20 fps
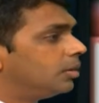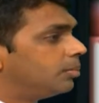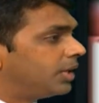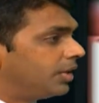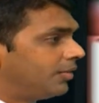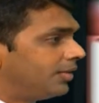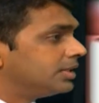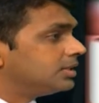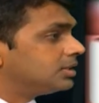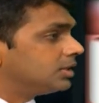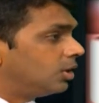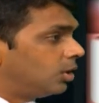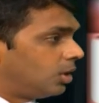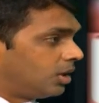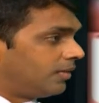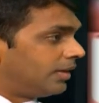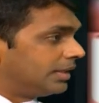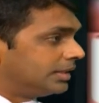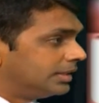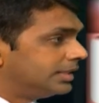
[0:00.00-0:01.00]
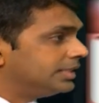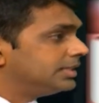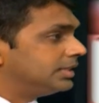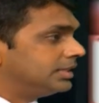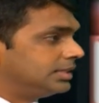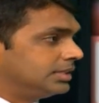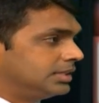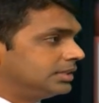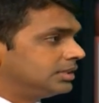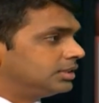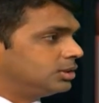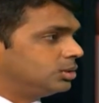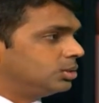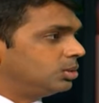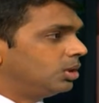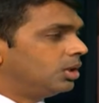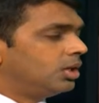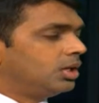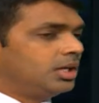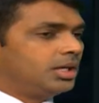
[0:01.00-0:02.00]
prevents a lot of other diseases
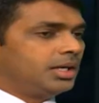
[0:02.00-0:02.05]
too,